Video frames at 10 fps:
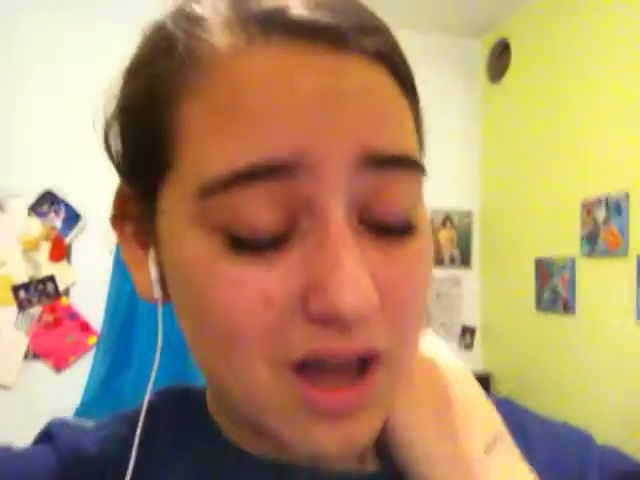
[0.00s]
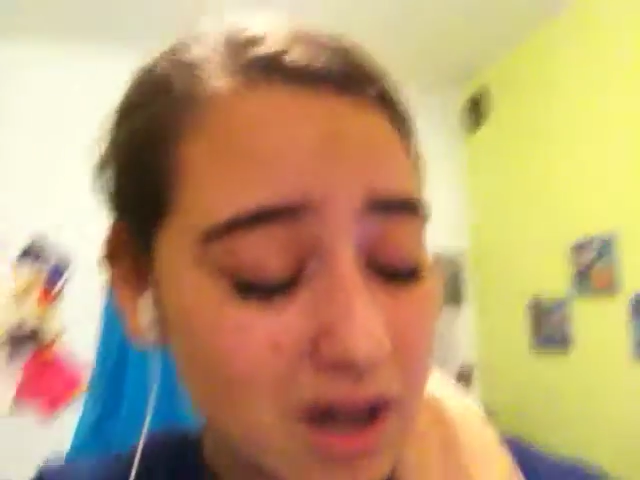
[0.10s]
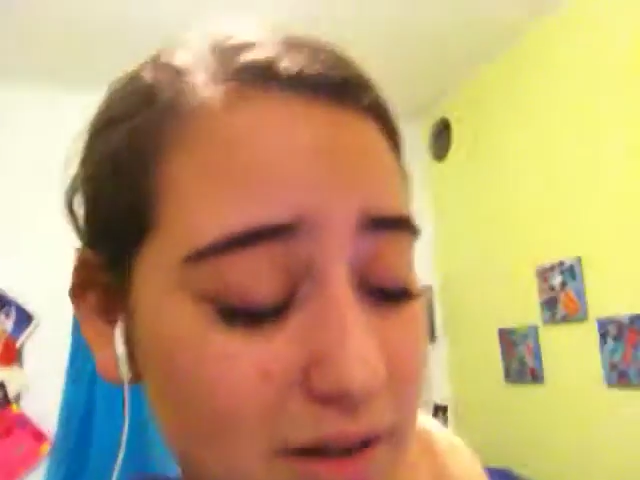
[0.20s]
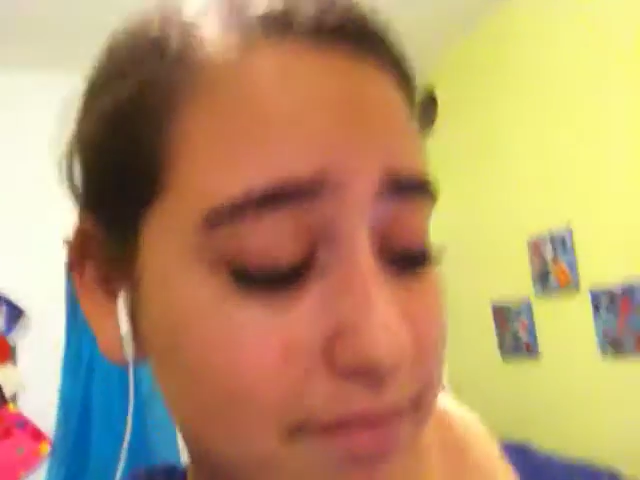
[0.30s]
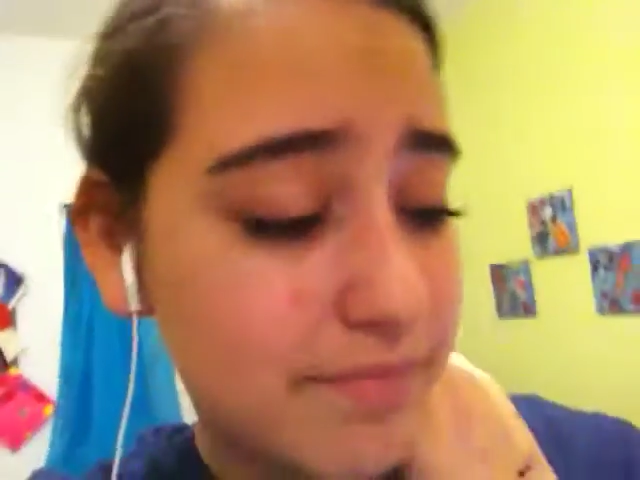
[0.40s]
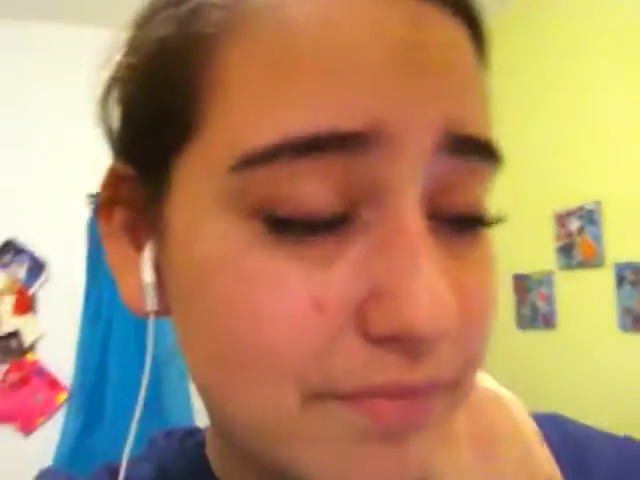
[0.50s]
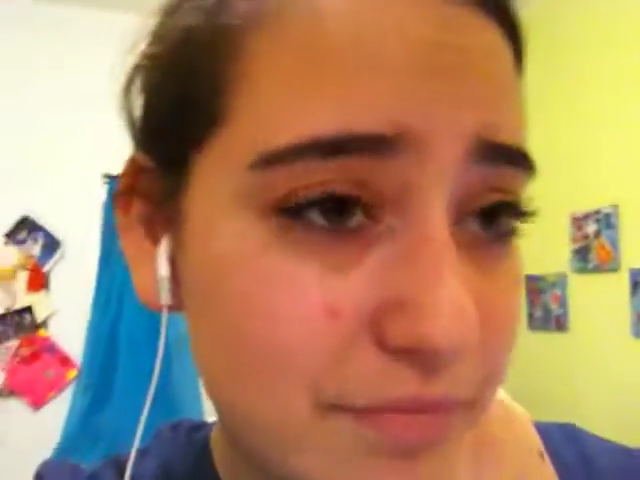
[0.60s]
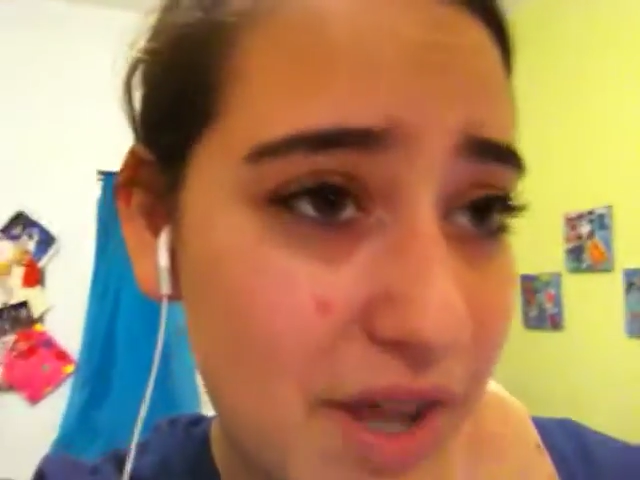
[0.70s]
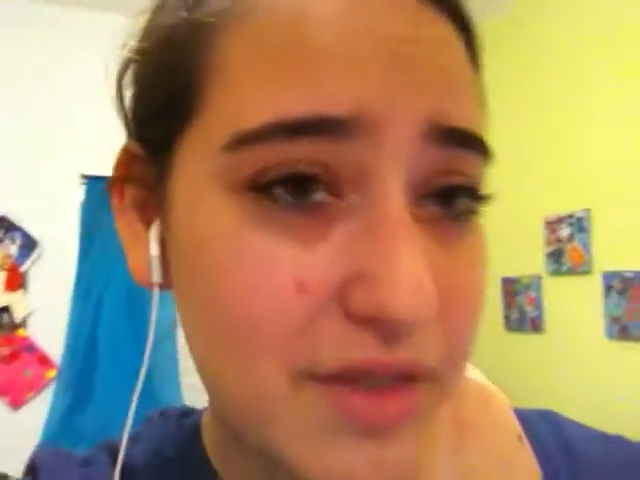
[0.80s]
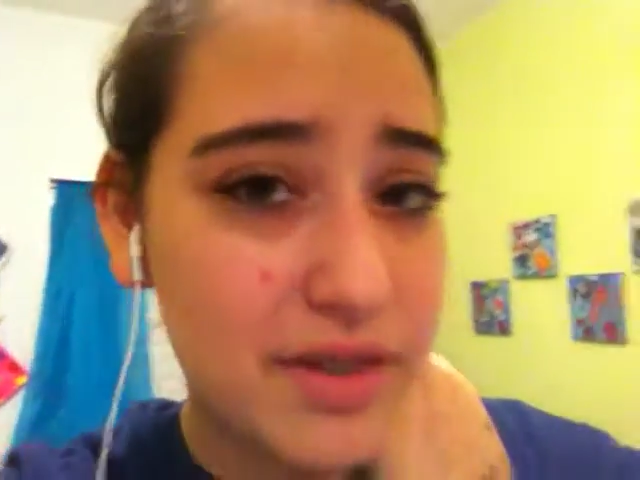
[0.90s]

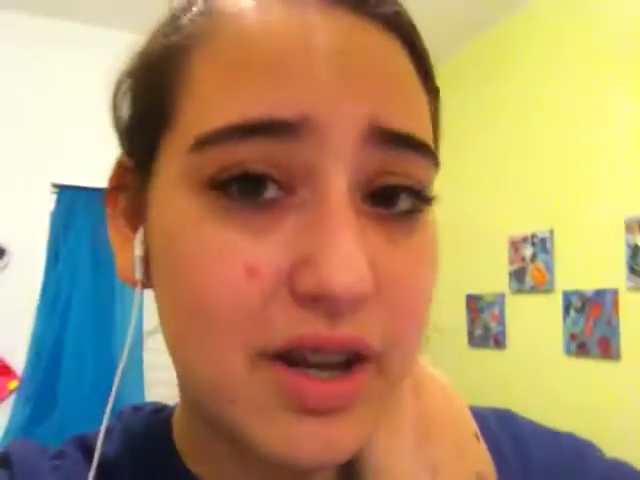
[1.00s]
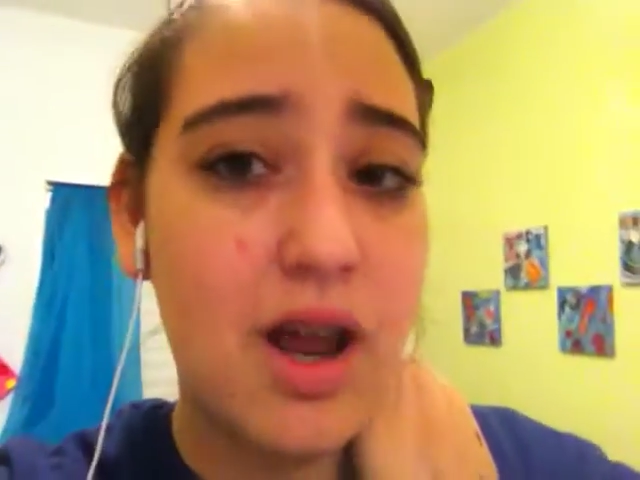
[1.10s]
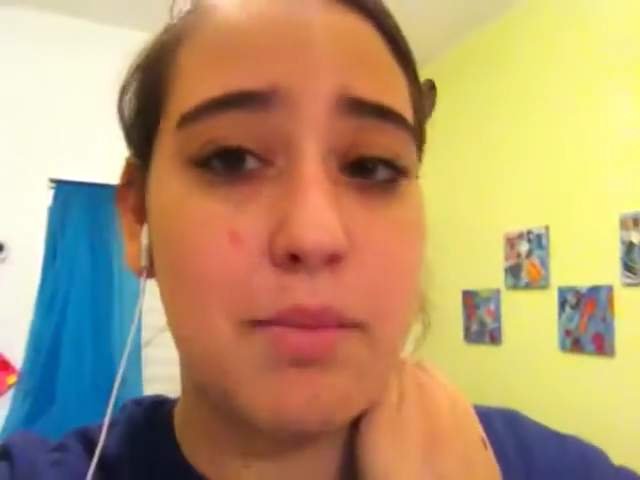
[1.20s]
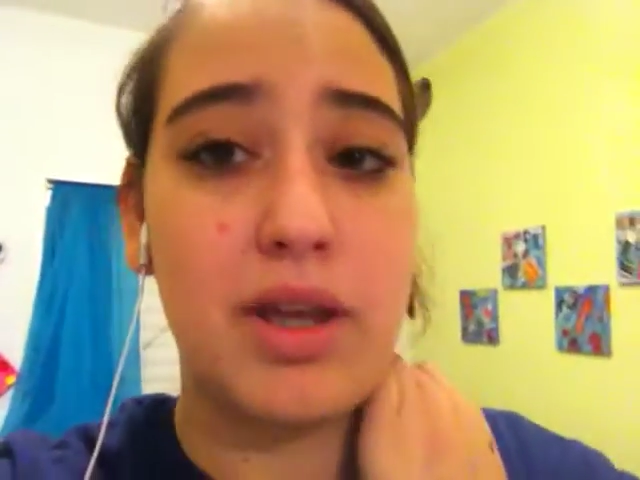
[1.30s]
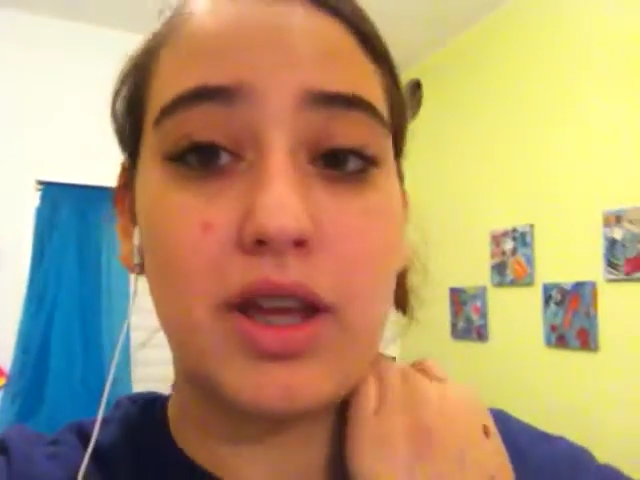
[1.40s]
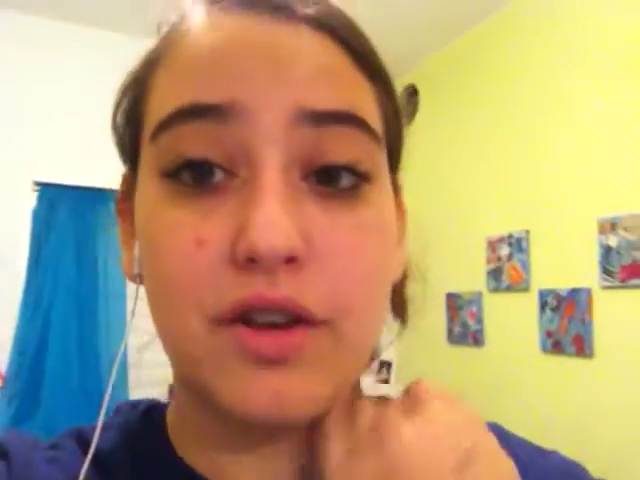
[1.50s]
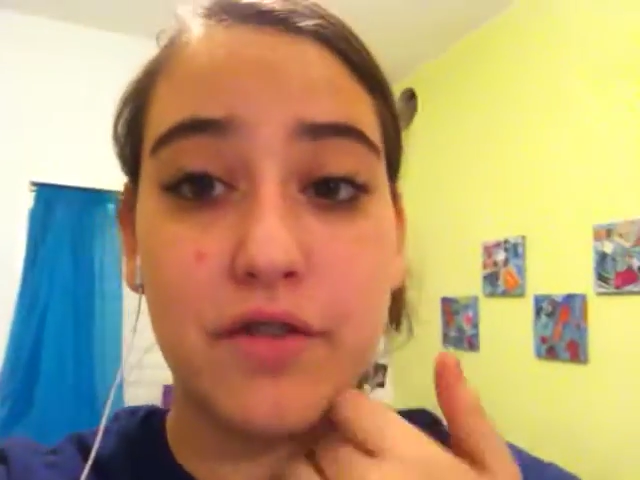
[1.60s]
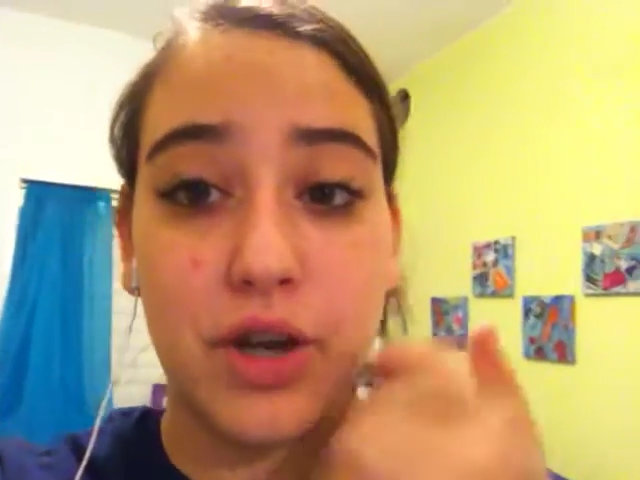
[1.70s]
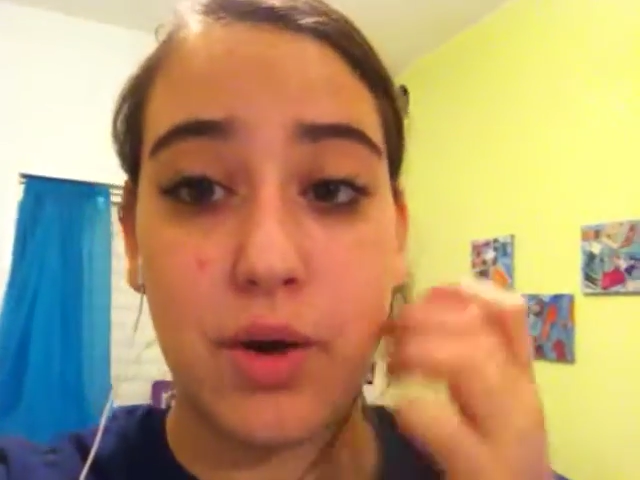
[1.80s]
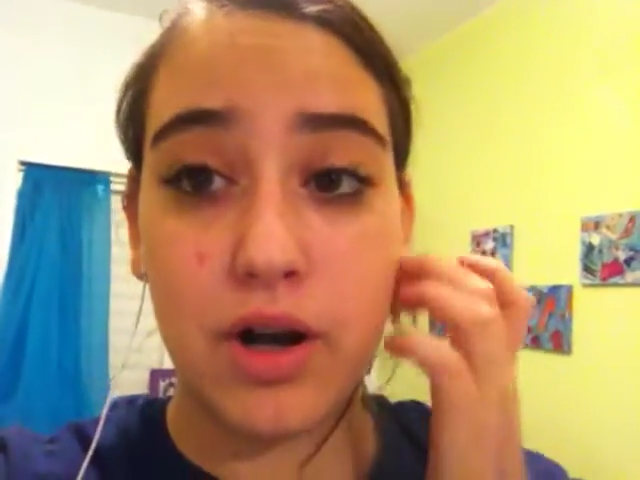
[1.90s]
rather than not making a
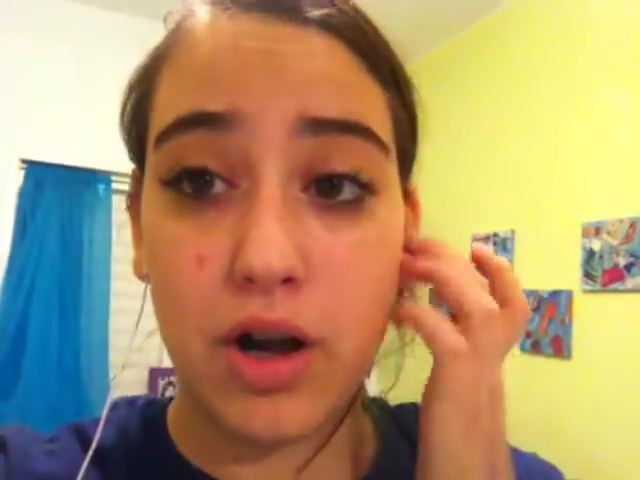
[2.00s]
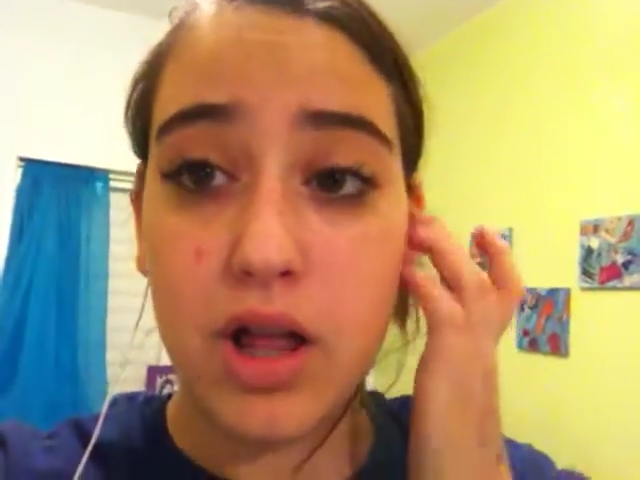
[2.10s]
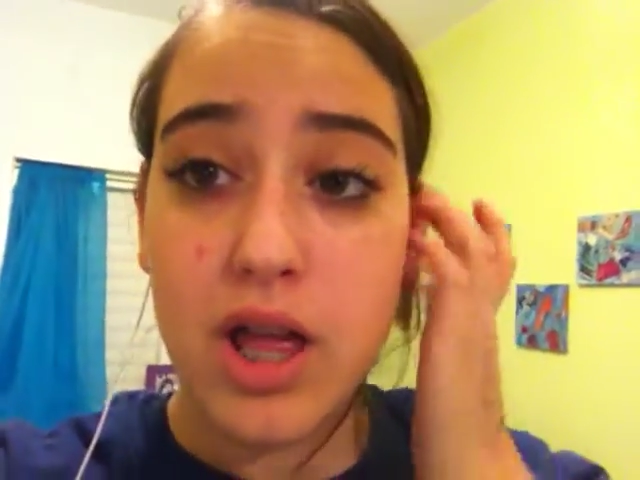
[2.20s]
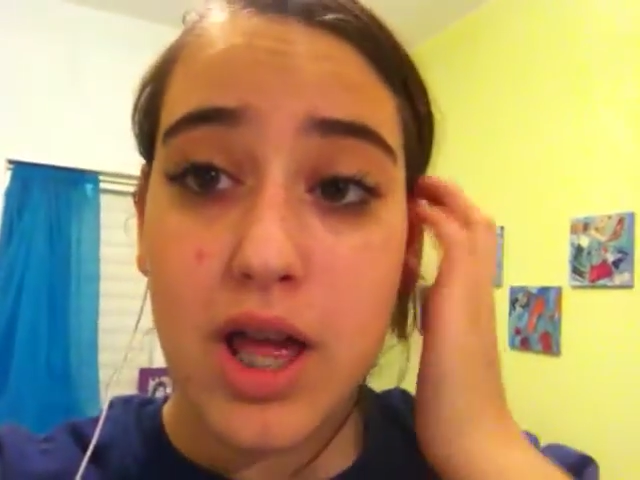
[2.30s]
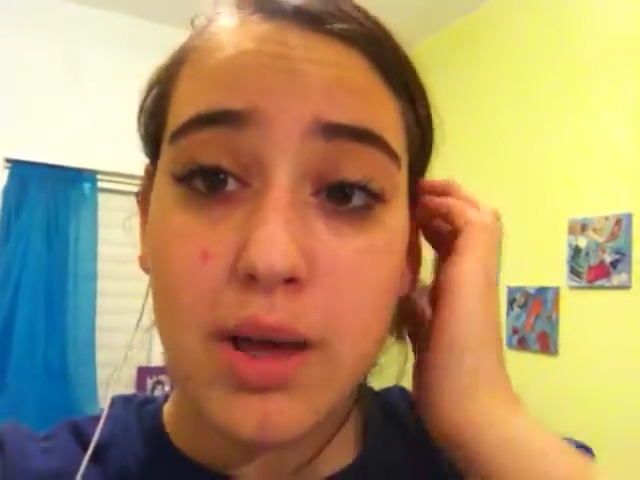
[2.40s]
video at all.